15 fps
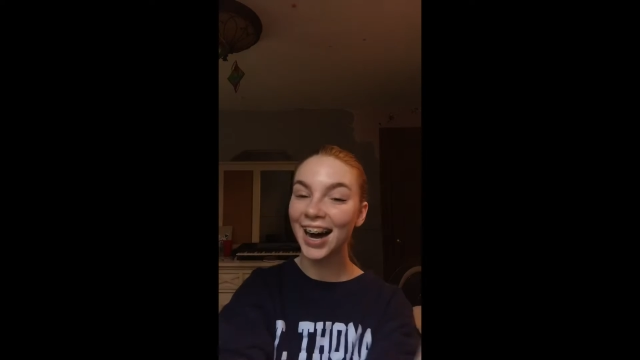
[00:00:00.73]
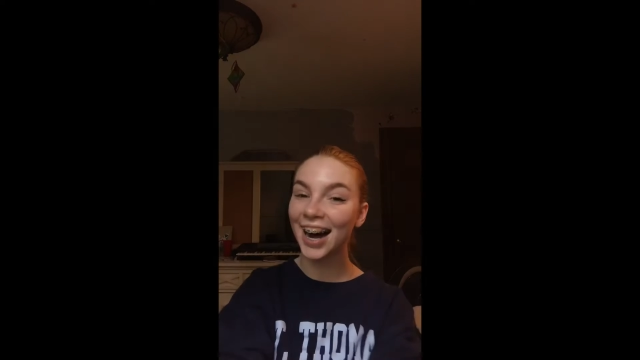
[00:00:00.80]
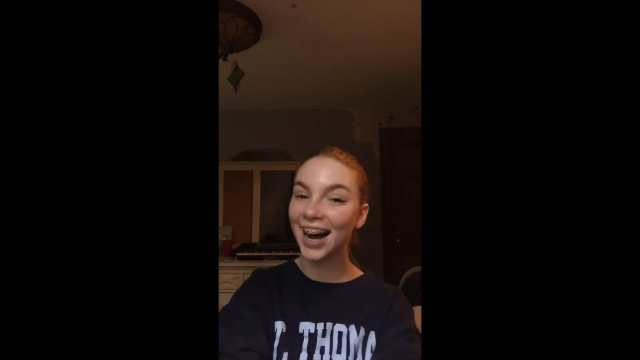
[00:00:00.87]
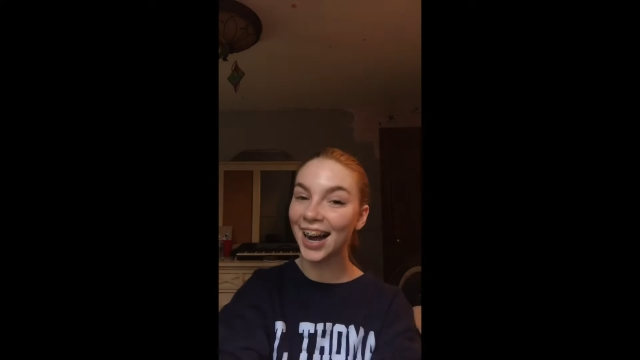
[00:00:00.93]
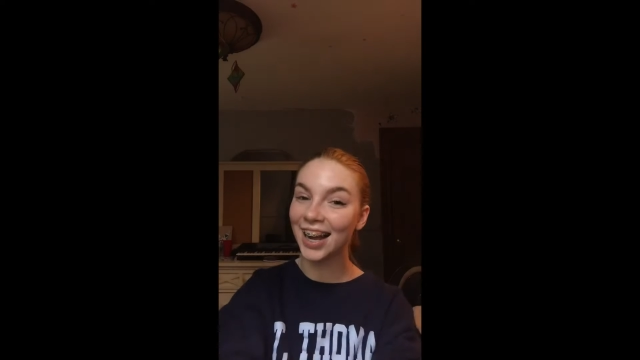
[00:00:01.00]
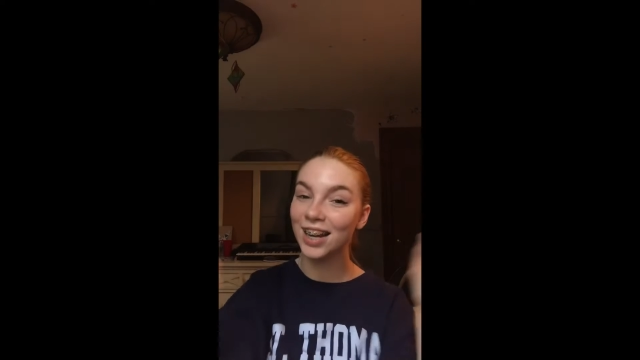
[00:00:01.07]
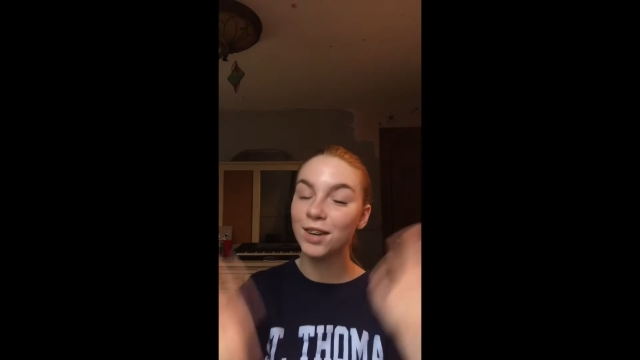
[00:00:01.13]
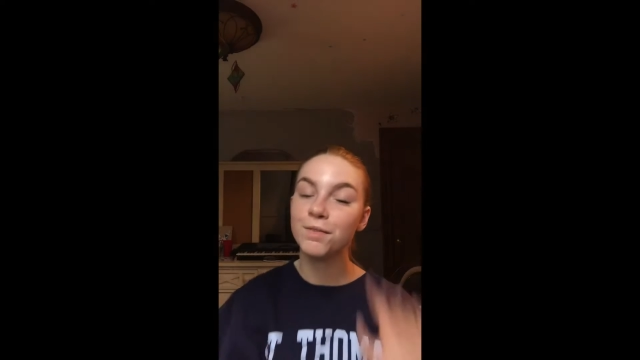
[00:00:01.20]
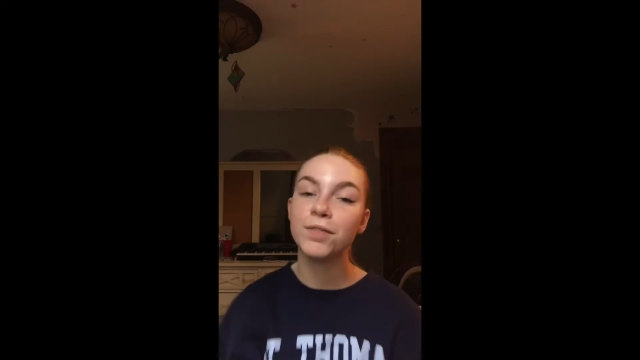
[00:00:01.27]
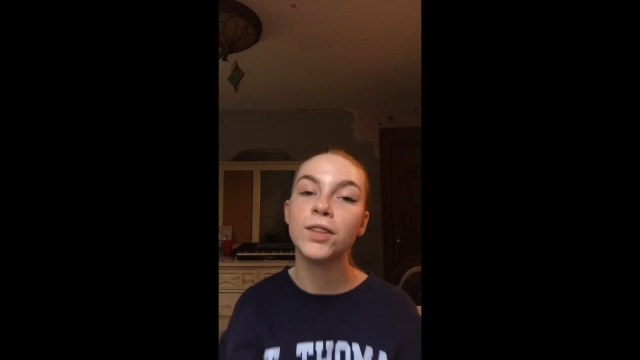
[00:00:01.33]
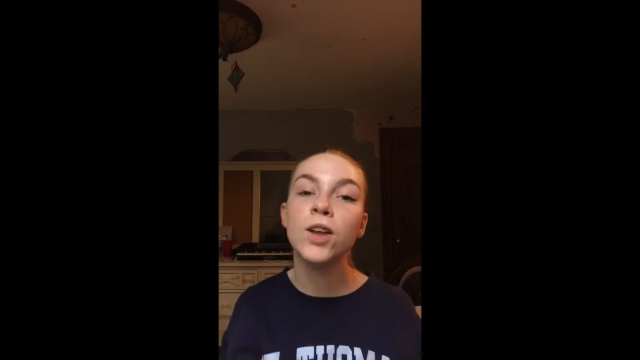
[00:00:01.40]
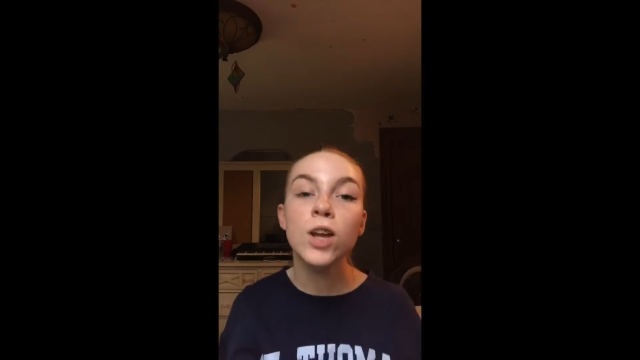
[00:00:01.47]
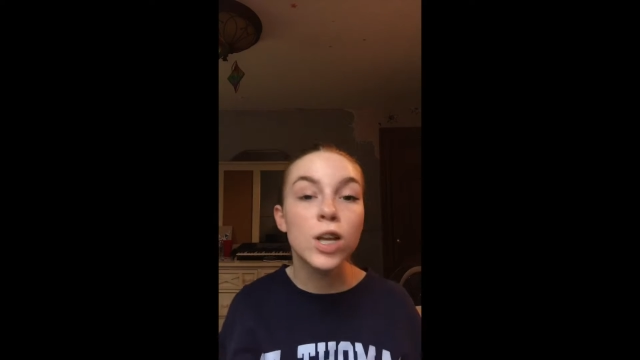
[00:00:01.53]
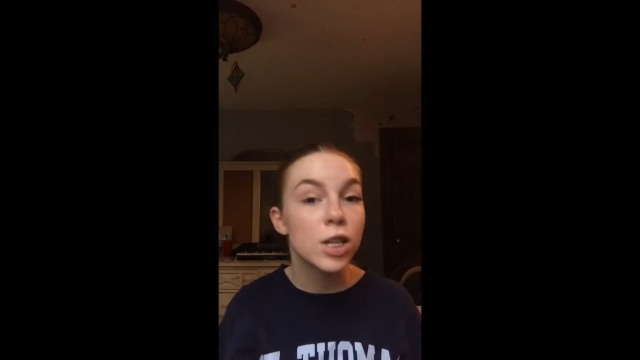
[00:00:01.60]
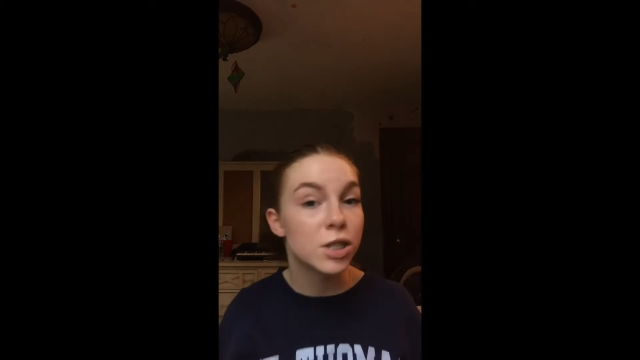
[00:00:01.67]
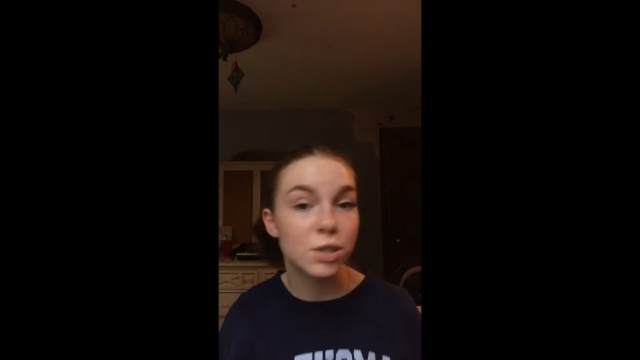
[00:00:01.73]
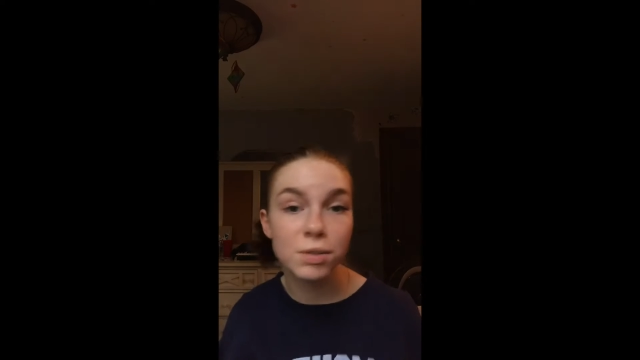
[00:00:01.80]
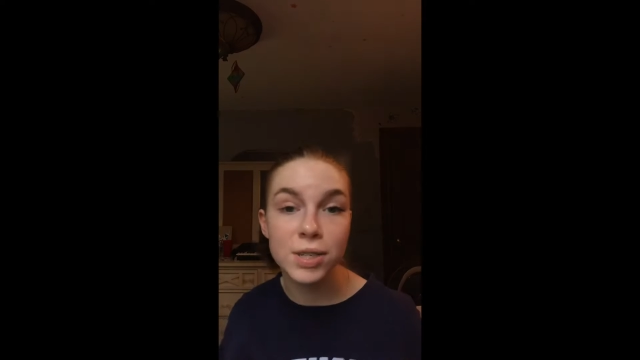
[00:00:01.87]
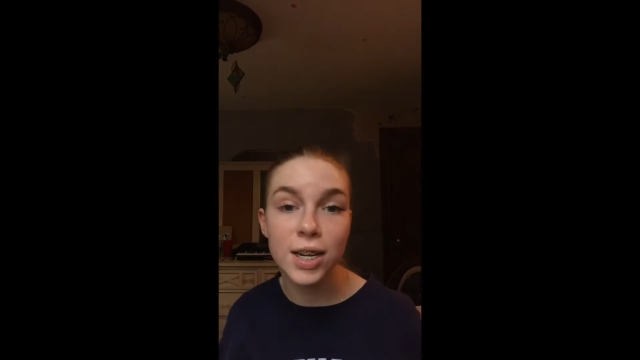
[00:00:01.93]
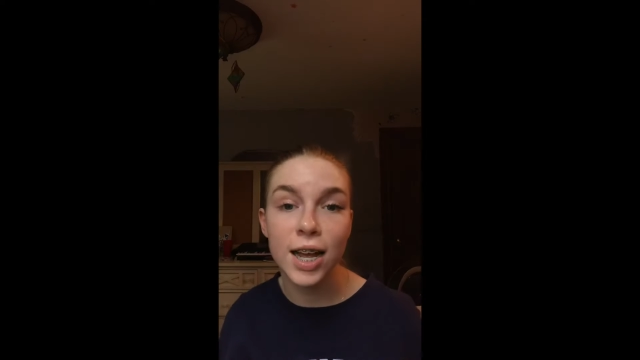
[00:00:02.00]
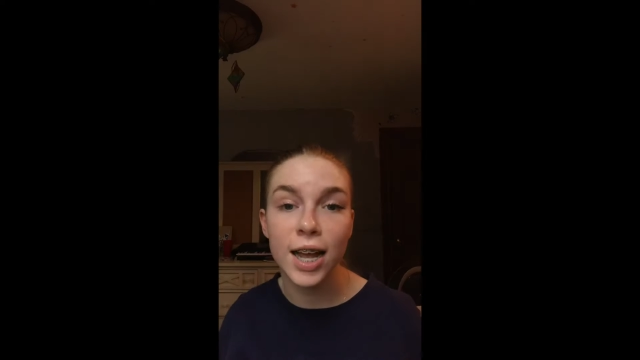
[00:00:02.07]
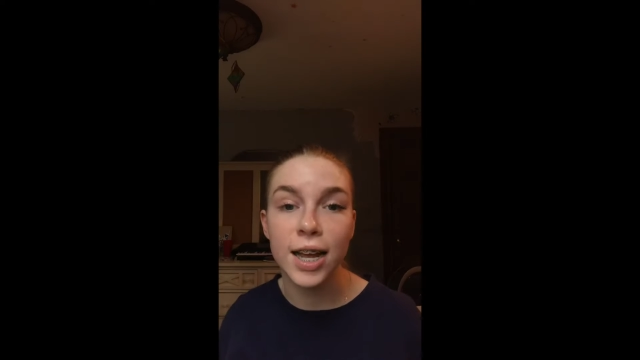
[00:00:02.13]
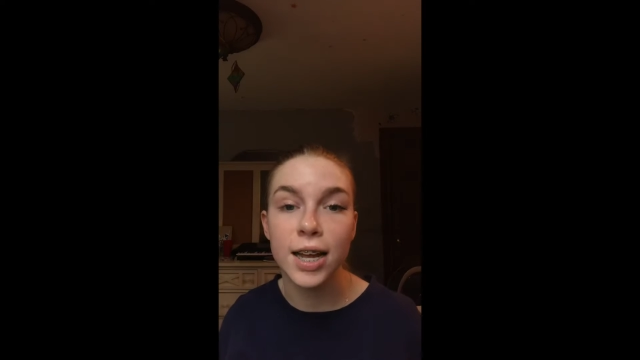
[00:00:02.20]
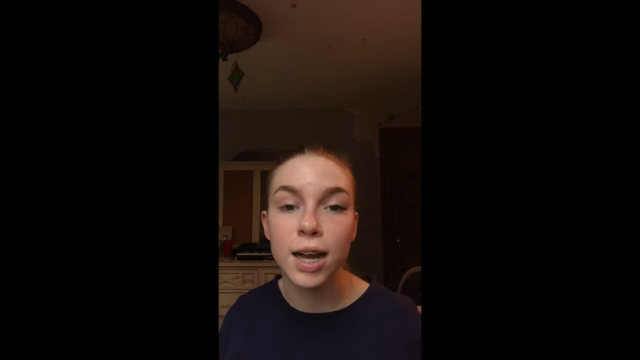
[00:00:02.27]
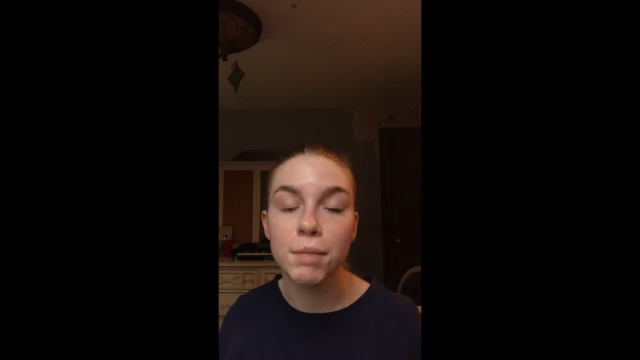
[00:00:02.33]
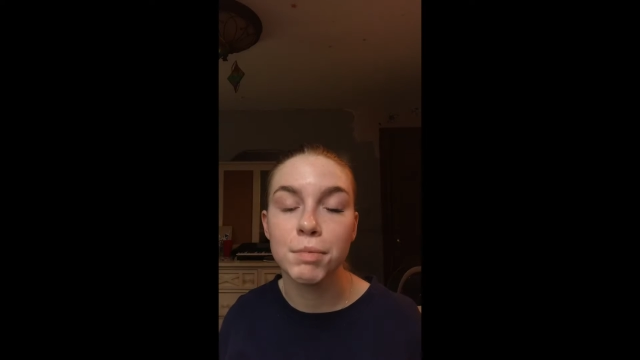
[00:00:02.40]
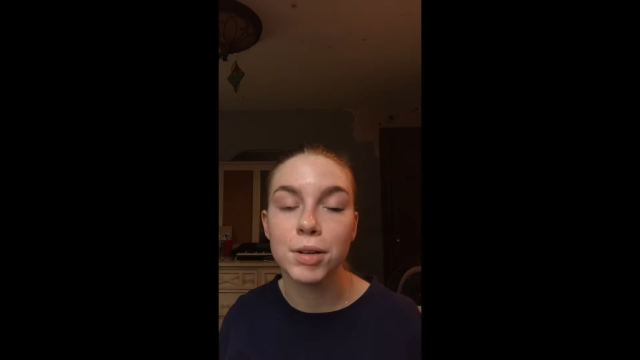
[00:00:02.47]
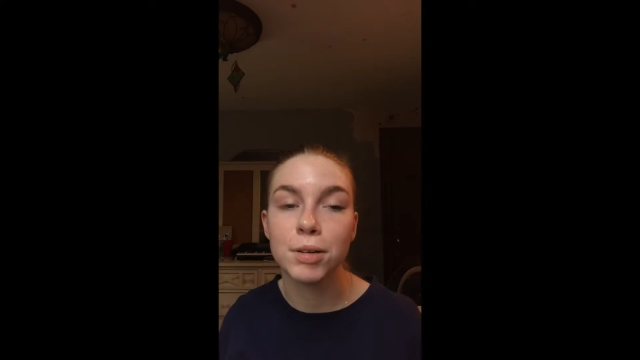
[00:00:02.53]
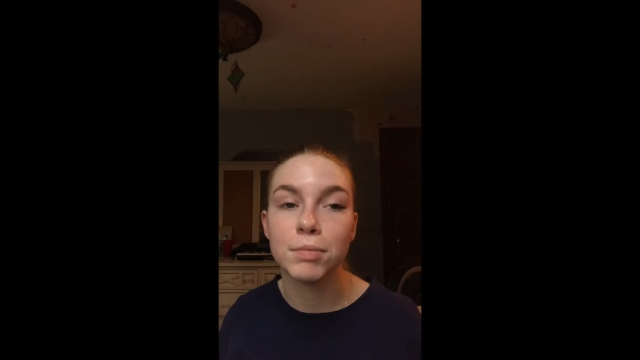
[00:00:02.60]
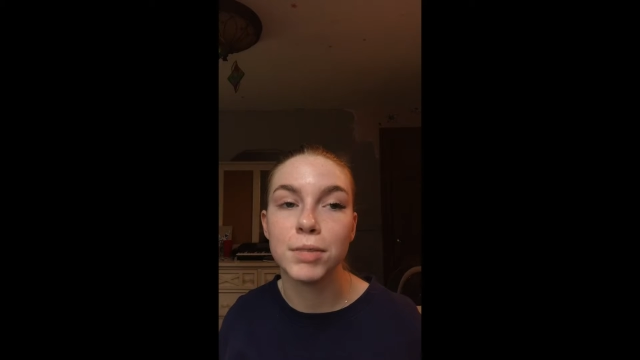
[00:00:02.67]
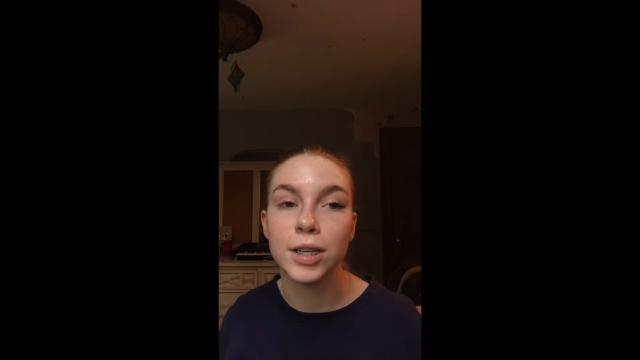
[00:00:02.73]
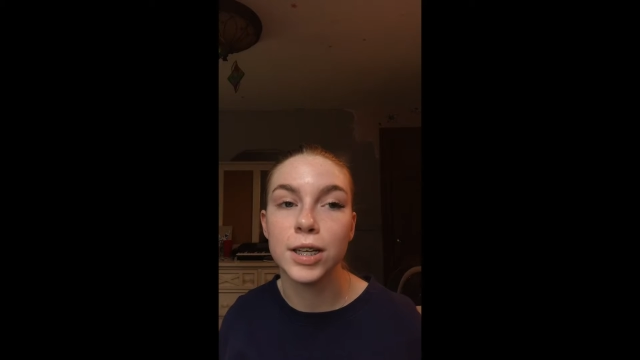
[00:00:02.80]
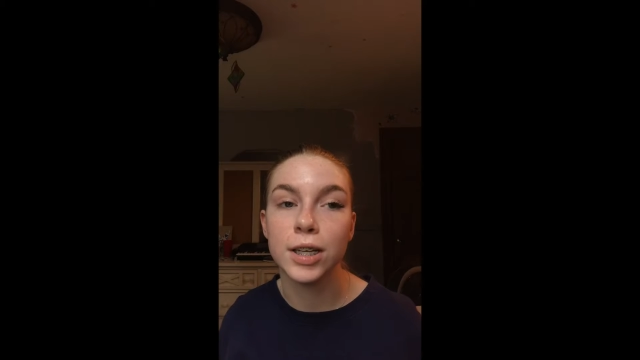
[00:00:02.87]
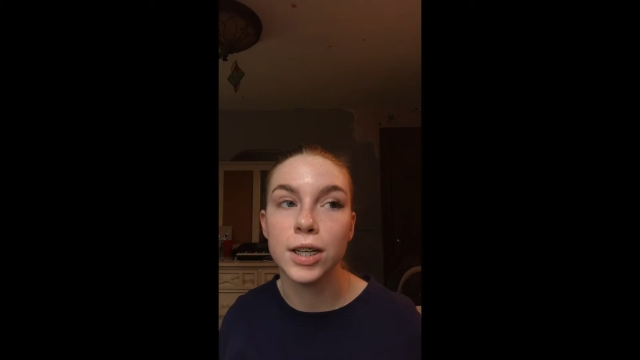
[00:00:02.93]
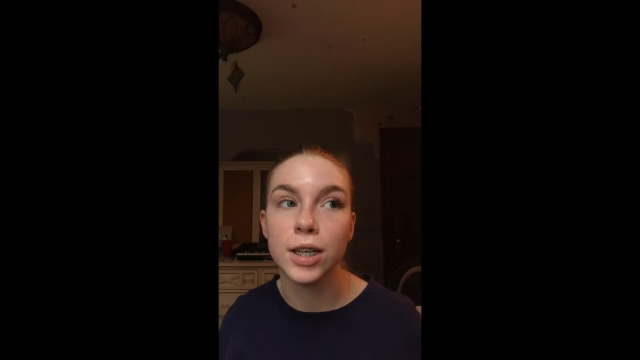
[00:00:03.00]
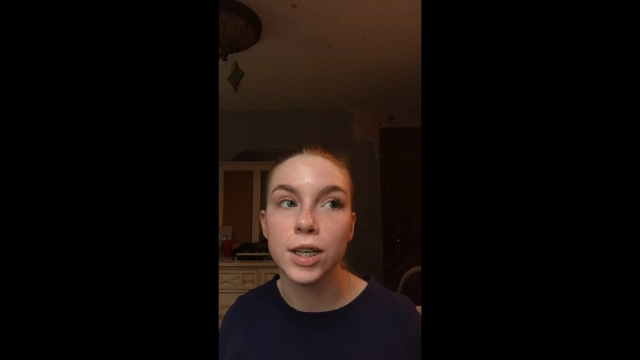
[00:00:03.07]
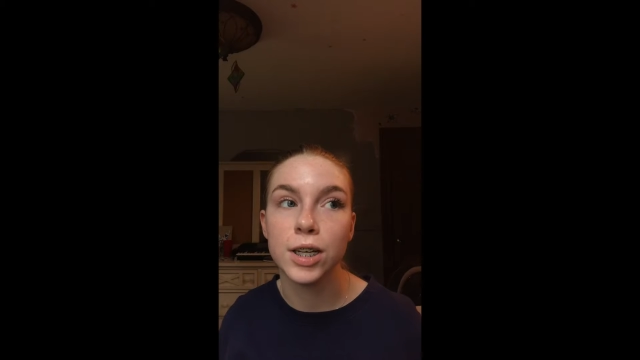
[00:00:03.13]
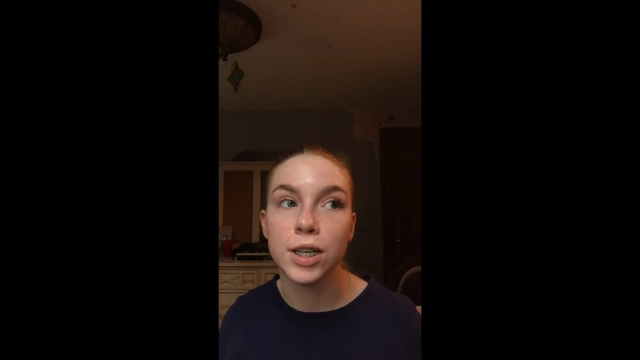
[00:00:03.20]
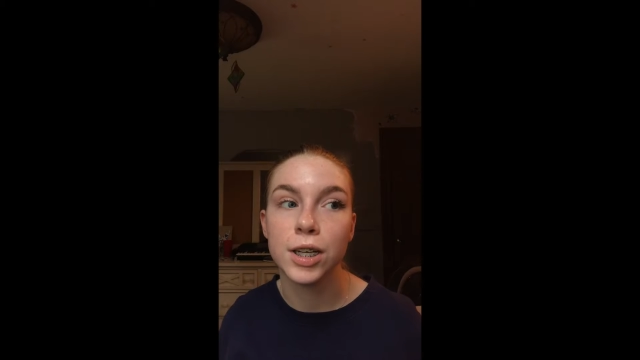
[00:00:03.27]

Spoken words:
Hi, so today I'm going to be